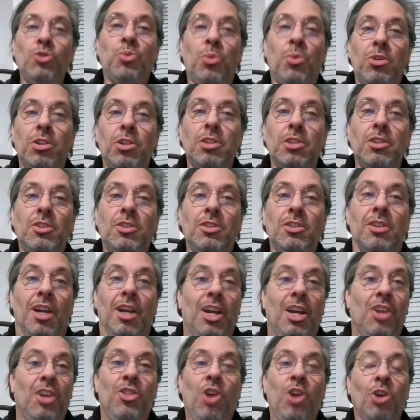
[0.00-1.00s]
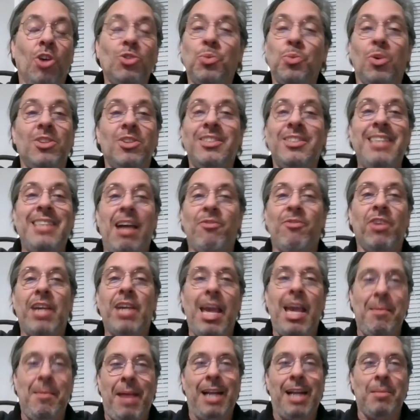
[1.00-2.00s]
words. Those words never
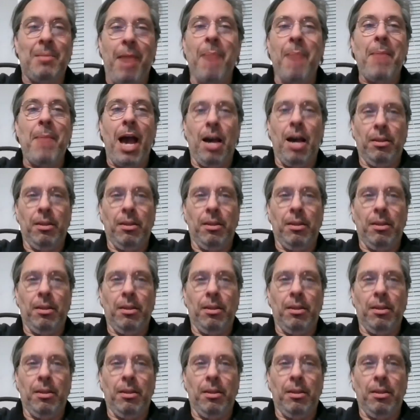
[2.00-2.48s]
came out of my mouth.